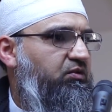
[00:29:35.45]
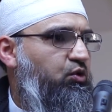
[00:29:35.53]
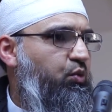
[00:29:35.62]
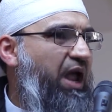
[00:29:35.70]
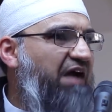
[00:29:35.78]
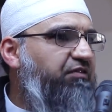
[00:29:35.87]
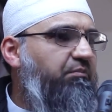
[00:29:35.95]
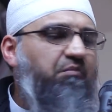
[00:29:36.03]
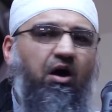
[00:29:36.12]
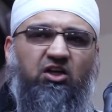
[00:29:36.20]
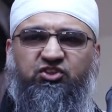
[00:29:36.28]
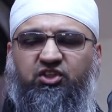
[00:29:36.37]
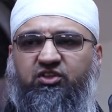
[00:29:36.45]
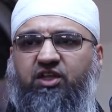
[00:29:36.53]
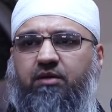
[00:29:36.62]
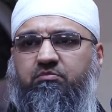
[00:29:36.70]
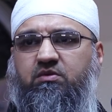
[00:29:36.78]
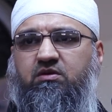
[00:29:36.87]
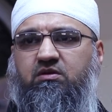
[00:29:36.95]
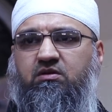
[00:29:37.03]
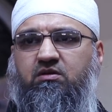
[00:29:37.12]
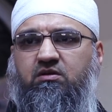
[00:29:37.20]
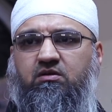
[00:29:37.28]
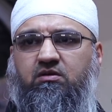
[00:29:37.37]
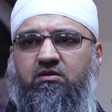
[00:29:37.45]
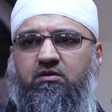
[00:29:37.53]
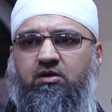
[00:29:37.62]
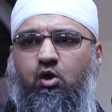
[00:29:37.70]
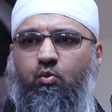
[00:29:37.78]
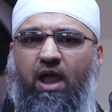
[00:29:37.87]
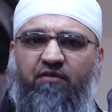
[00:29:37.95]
We haven't mastered them. We